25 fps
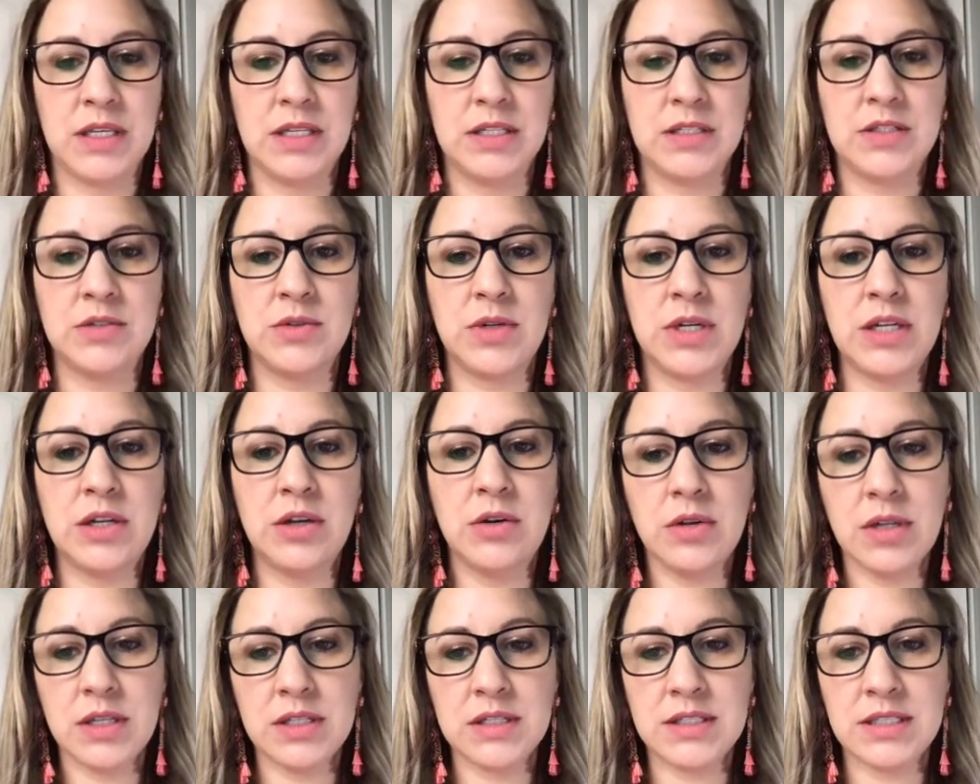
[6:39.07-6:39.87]
So I
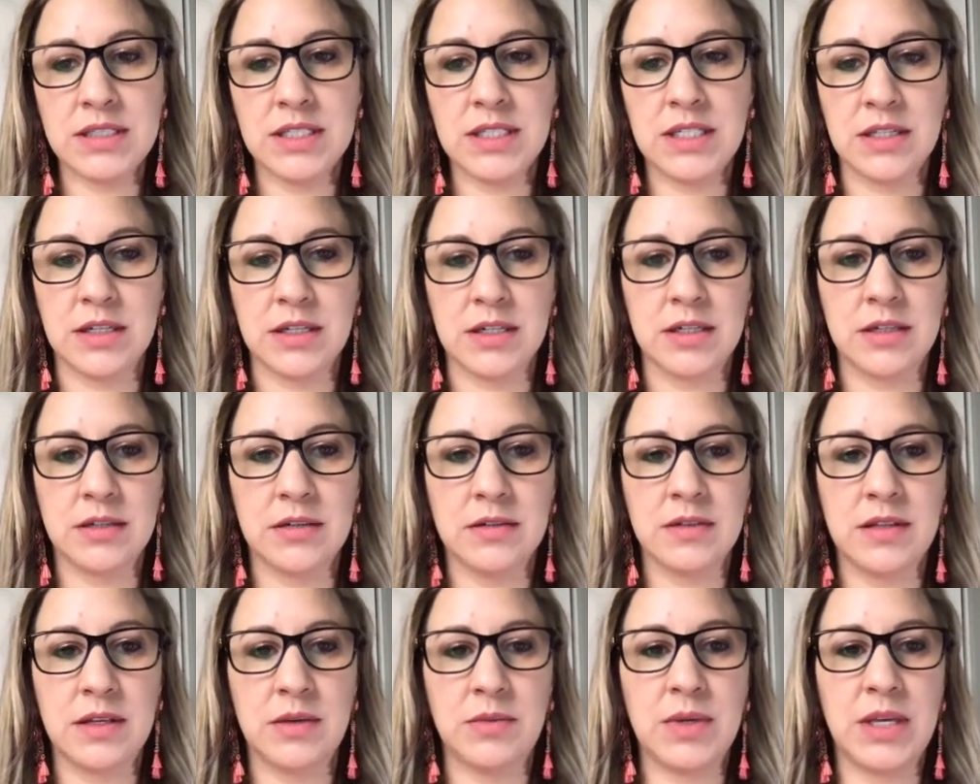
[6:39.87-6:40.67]
noticed
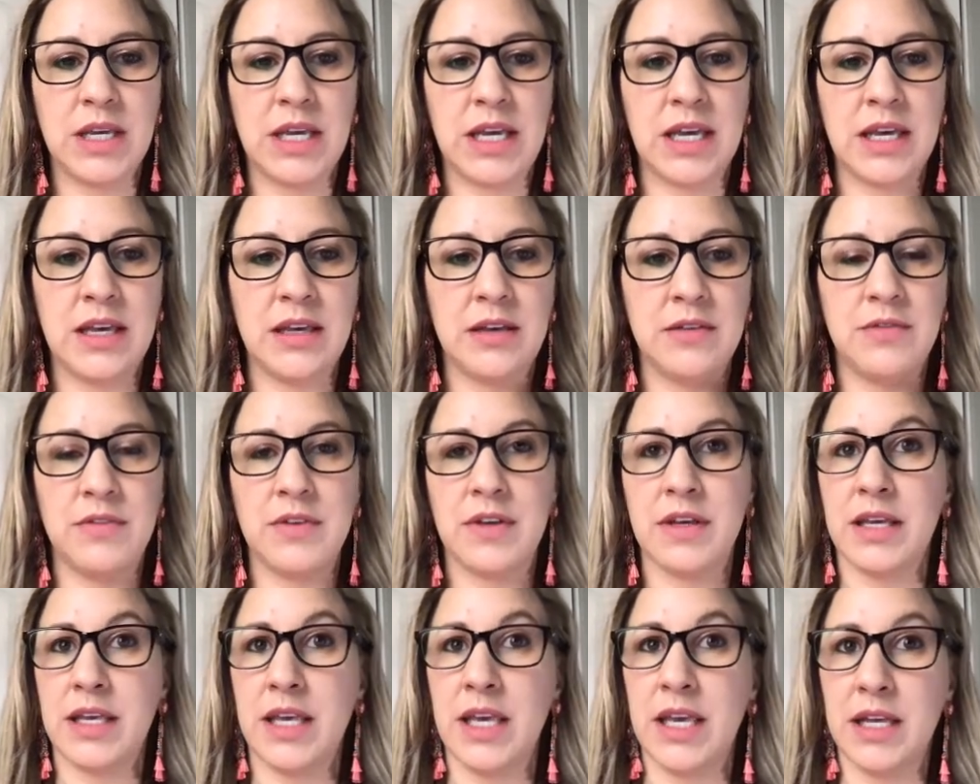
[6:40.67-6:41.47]
here that we have
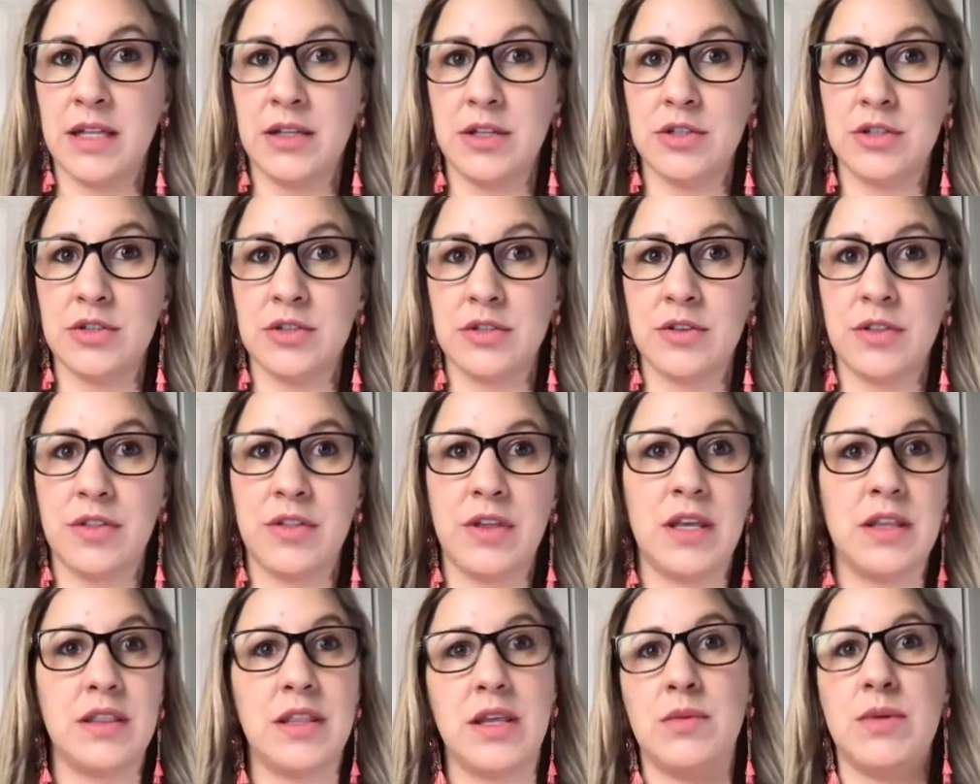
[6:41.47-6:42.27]
a calendar
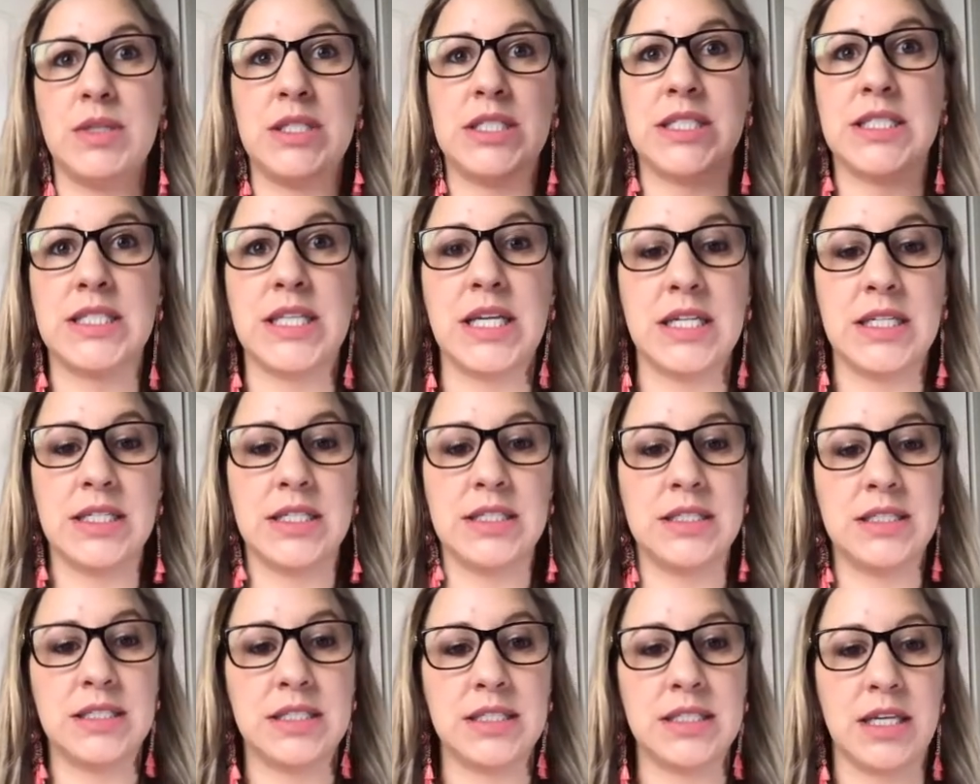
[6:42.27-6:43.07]
thing that we designed
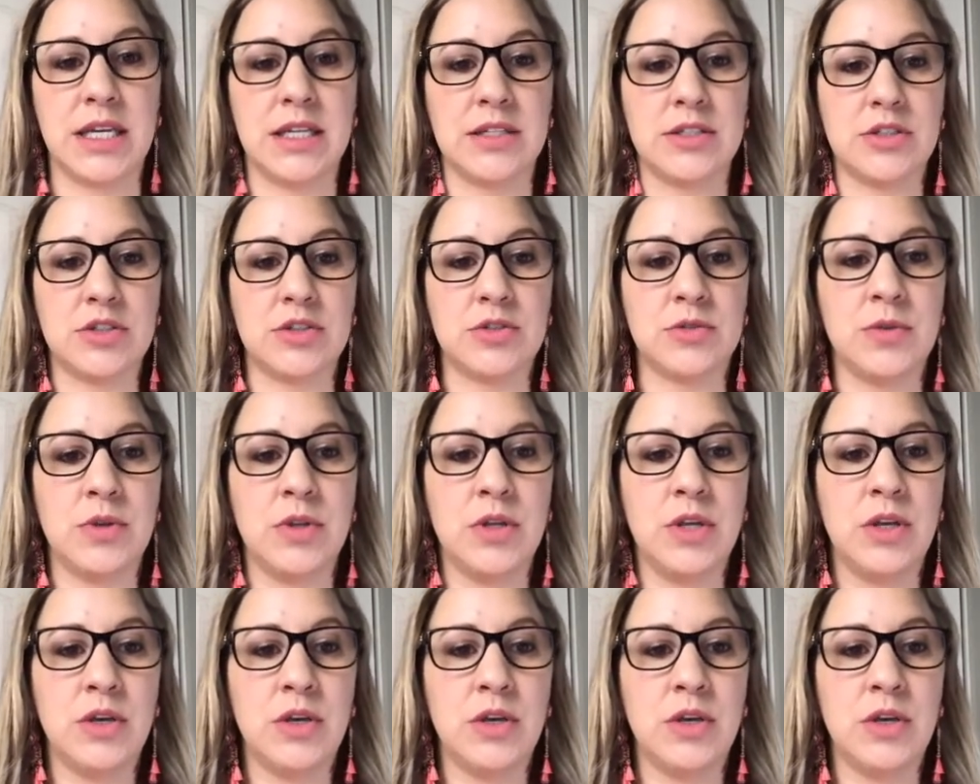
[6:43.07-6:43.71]
in Sketch.